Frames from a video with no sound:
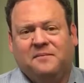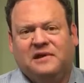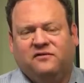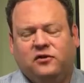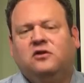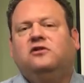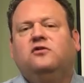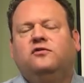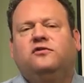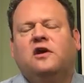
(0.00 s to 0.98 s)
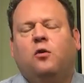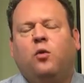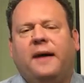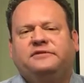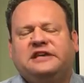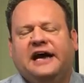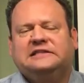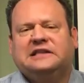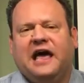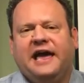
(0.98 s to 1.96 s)
If you use
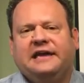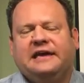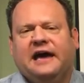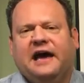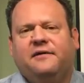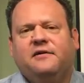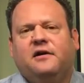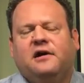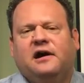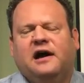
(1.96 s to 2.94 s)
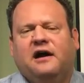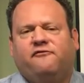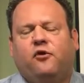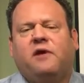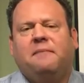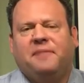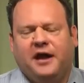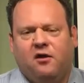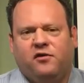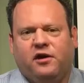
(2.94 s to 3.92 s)
websites like For Rent
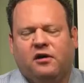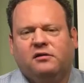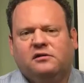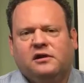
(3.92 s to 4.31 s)
by Owner,